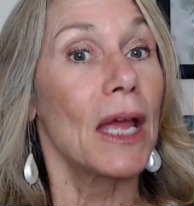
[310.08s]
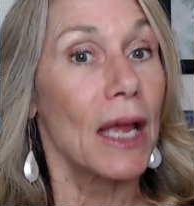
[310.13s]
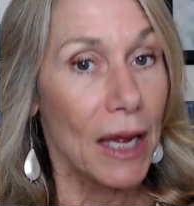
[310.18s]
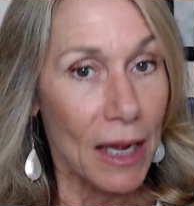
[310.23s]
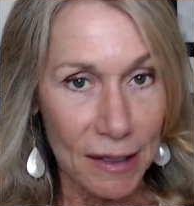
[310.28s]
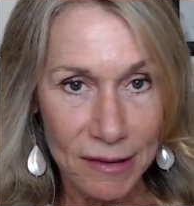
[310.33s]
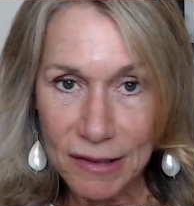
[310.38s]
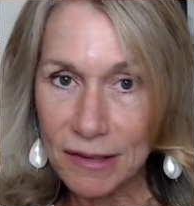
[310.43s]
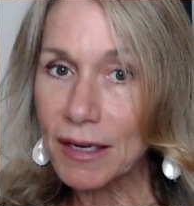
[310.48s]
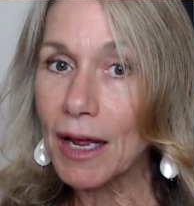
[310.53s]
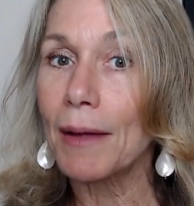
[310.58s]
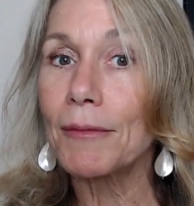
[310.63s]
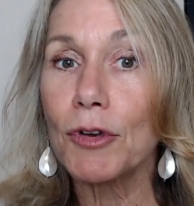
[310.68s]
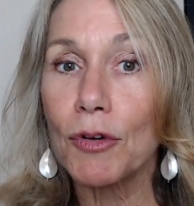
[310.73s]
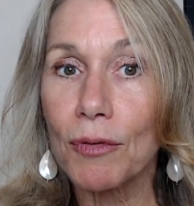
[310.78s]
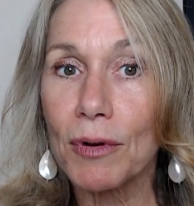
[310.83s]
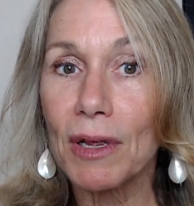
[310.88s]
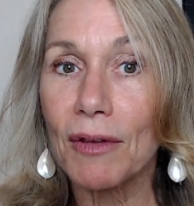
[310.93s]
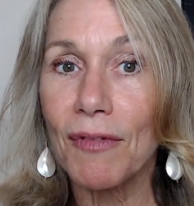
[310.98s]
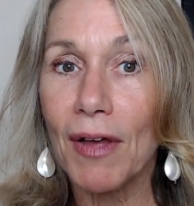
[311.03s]
It's a time to
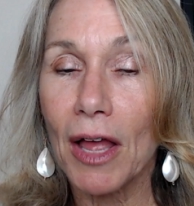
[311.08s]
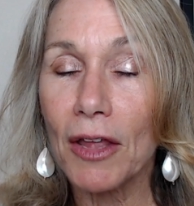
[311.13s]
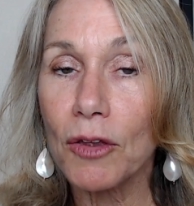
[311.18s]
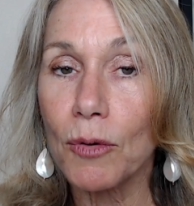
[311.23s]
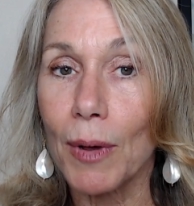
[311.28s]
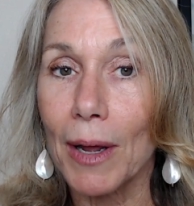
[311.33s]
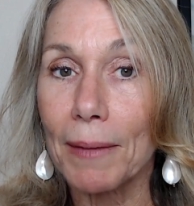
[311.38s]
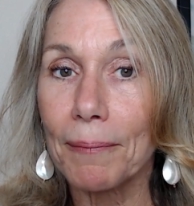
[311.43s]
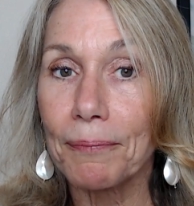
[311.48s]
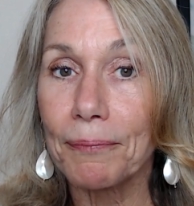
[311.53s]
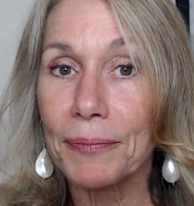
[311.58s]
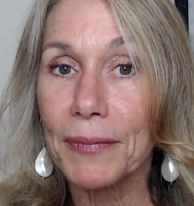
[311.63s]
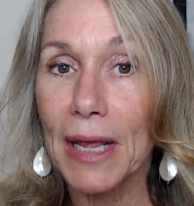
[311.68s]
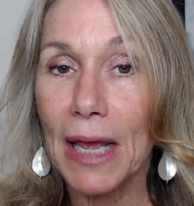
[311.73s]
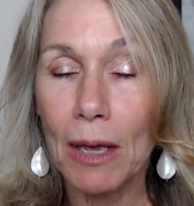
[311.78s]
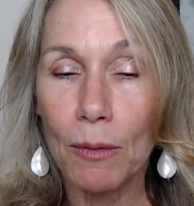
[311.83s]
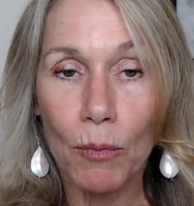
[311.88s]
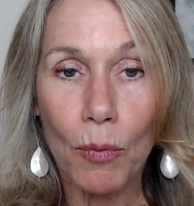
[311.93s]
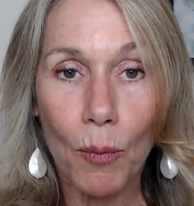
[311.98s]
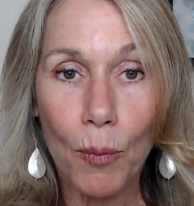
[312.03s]
reevaluate.
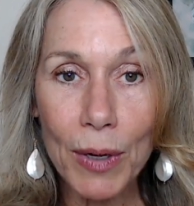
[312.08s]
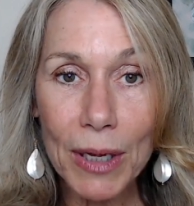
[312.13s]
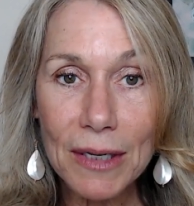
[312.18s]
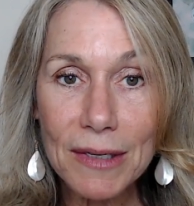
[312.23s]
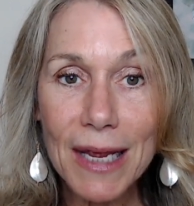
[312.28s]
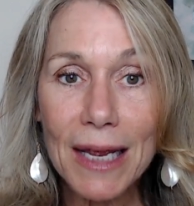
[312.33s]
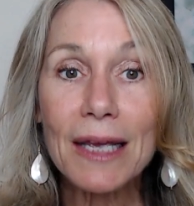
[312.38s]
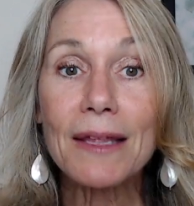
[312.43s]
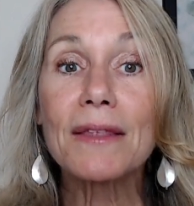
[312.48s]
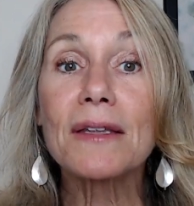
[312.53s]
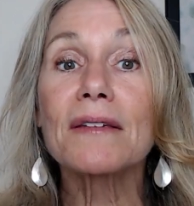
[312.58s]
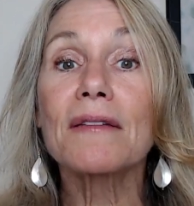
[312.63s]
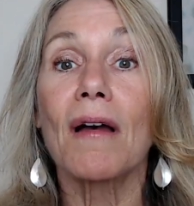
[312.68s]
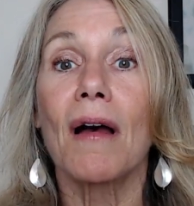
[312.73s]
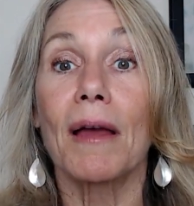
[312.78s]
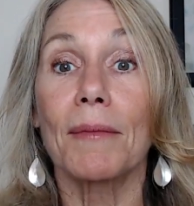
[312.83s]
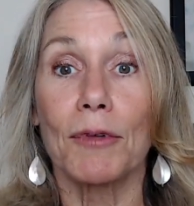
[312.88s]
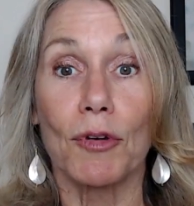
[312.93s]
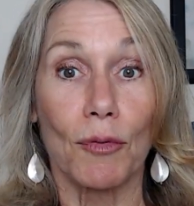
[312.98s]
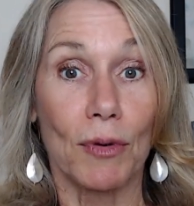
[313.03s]
And when we take the
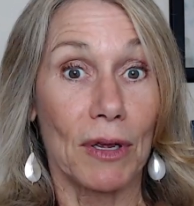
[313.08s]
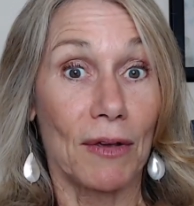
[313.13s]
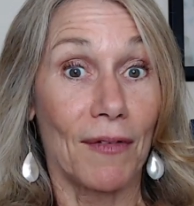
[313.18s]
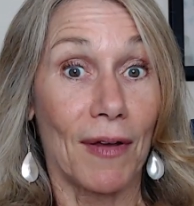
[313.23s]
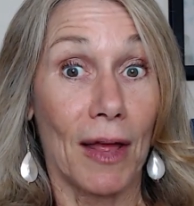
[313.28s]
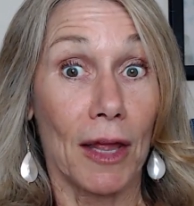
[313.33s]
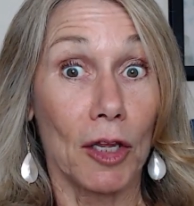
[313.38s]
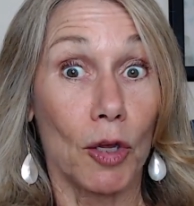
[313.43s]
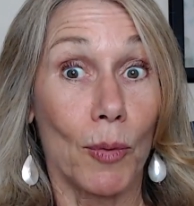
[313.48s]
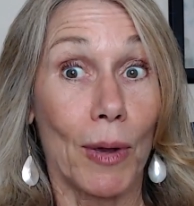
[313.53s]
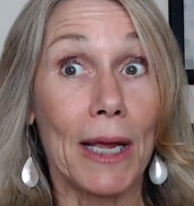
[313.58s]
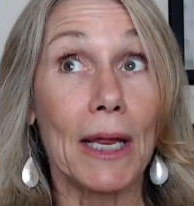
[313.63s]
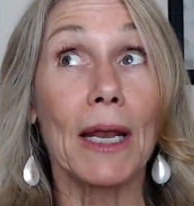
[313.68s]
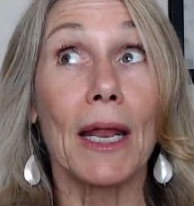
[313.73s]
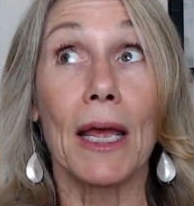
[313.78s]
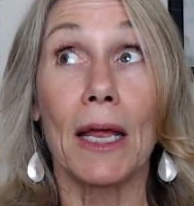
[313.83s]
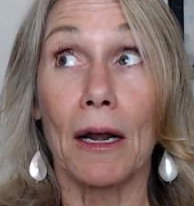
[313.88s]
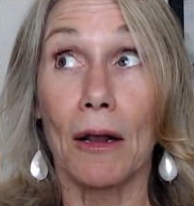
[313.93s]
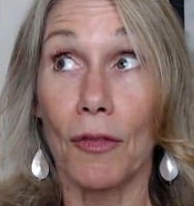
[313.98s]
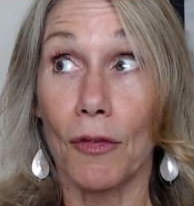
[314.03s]
time to reevaluate,
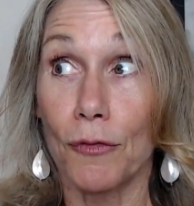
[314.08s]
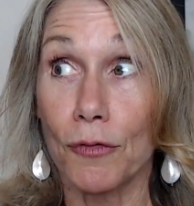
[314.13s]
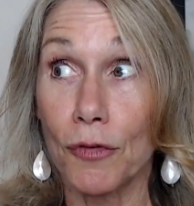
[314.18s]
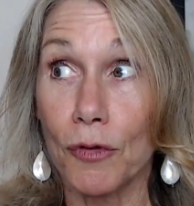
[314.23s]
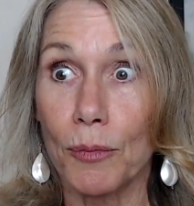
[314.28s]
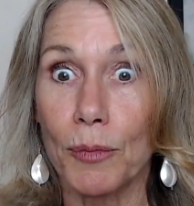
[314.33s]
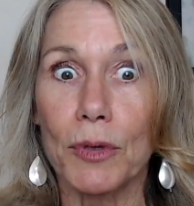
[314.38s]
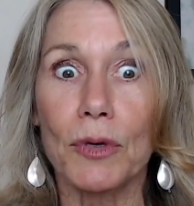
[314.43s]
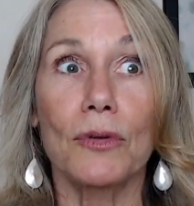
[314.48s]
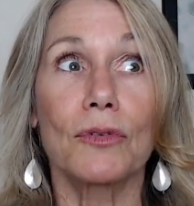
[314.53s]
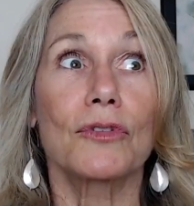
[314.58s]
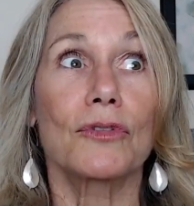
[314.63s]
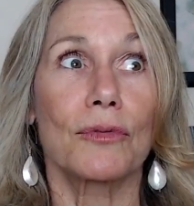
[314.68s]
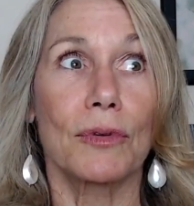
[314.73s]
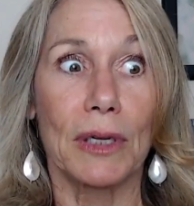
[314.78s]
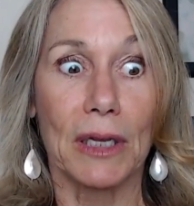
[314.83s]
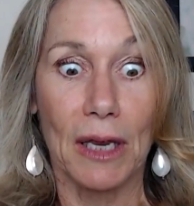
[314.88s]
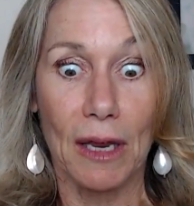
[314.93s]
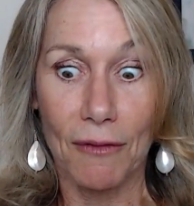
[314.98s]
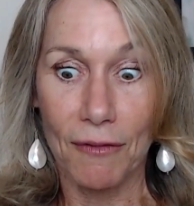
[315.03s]
and on the full moons
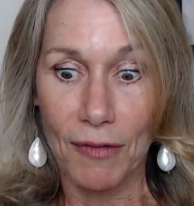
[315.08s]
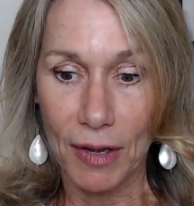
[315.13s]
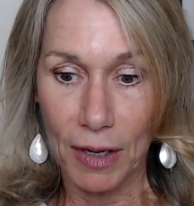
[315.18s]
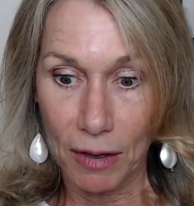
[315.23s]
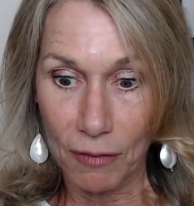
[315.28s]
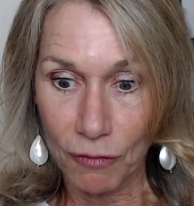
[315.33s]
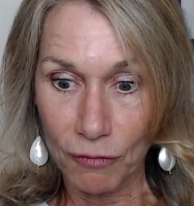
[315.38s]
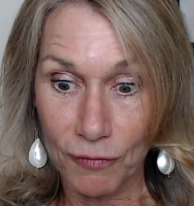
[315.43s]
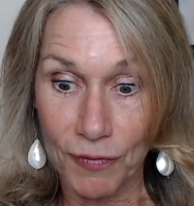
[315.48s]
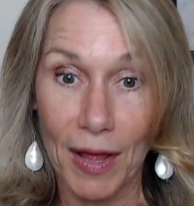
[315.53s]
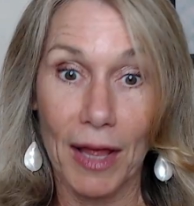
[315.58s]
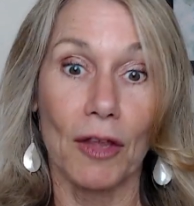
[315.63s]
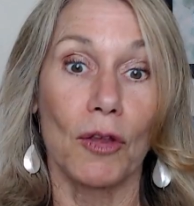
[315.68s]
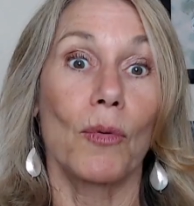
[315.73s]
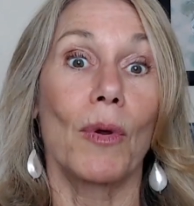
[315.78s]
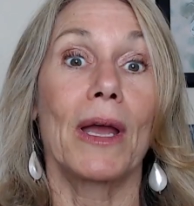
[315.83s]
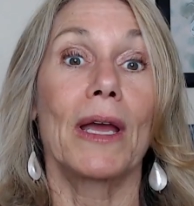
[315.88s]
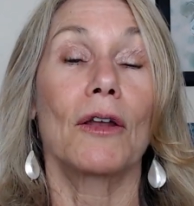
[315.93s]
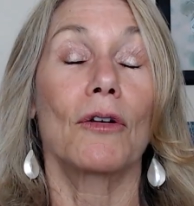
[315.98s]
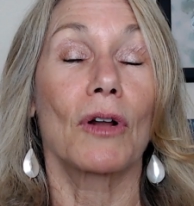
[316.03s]
really
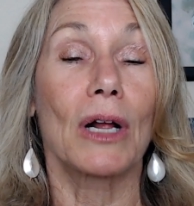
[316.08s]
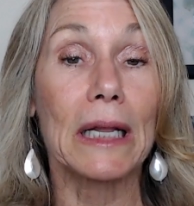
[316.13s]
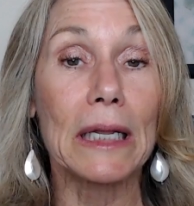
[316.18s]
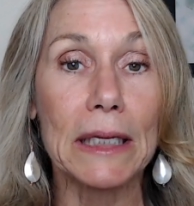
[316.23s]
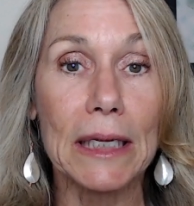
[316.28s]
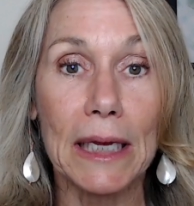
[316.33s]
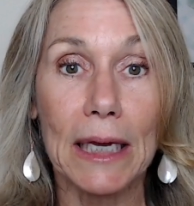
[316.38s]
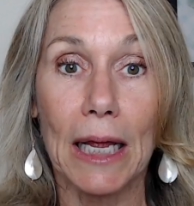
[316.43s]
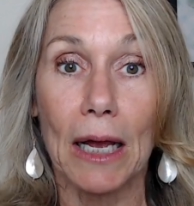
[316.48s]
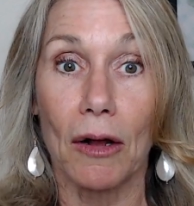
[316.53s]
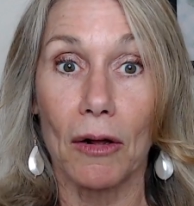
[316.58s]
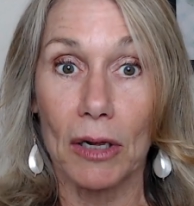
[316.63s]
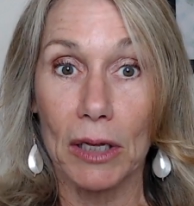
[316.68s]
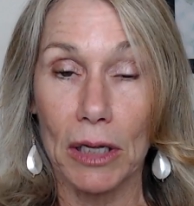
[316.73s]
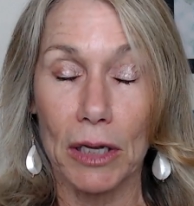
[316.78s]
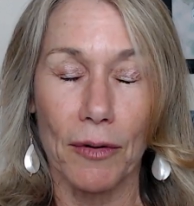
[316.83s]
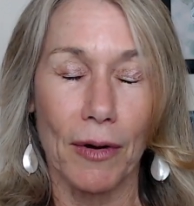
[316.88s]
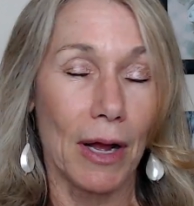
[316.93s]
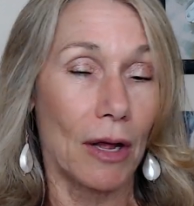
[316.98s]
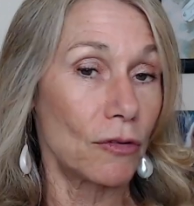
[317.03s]
evaluate, clean out,
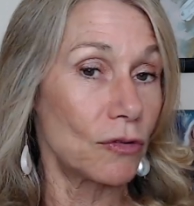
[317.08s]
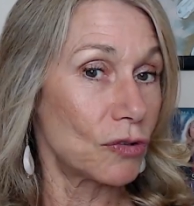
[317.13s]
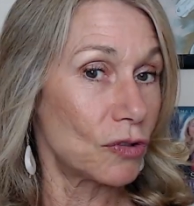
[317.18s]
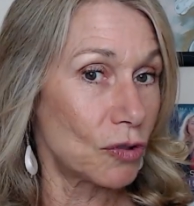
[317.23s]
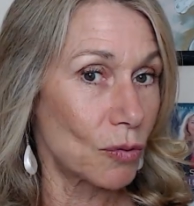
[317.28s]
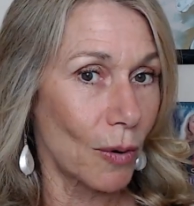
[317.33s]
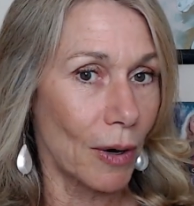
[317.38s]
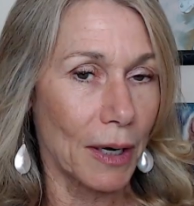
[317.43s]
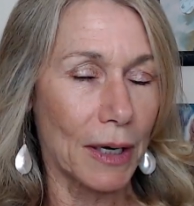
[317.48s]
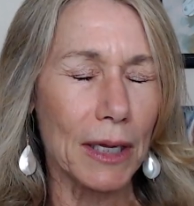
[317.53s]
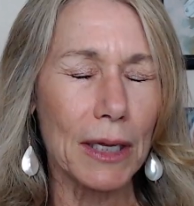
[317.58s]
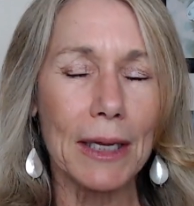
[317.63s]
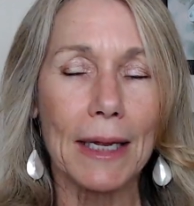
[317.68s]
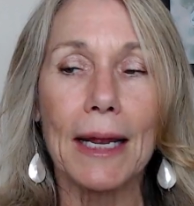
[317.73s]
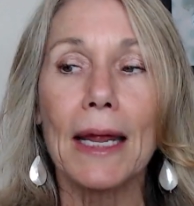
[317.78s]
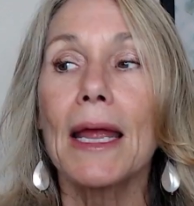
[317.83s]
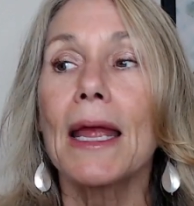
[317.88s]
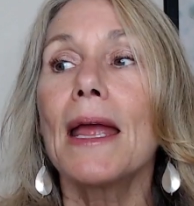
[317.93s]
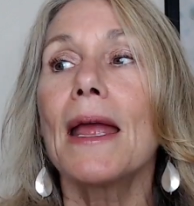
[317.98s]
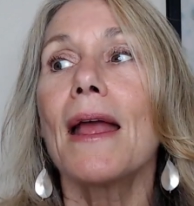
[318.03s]
clear out, do our healing,
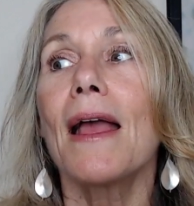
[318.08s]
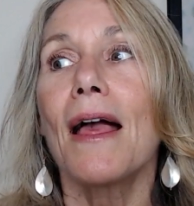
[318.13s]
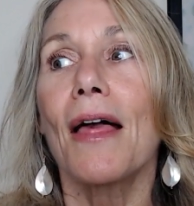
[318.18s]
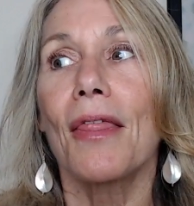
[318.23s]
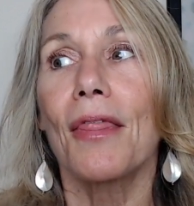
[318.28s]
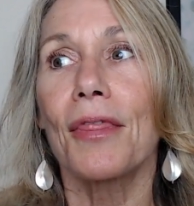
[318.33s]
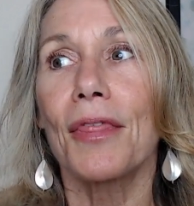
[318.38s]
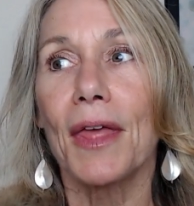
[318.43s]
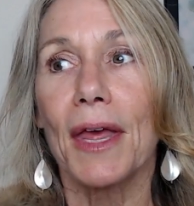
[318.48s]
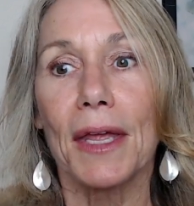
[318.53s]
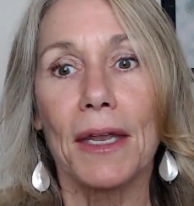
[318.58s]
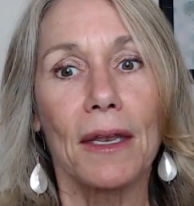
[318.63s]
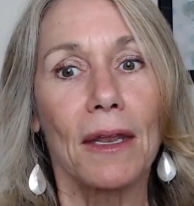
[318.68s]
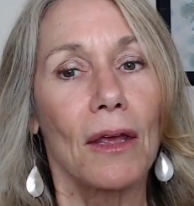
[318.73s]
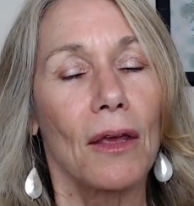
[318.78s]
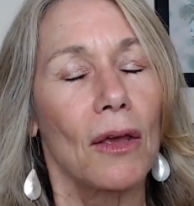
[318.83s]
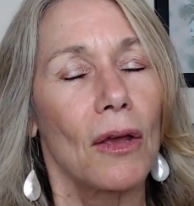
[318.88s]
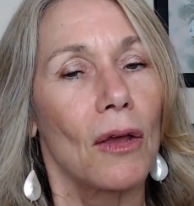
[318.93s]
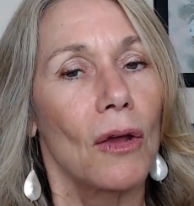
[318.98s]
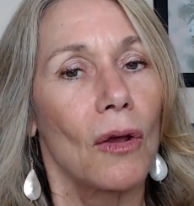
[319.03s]
then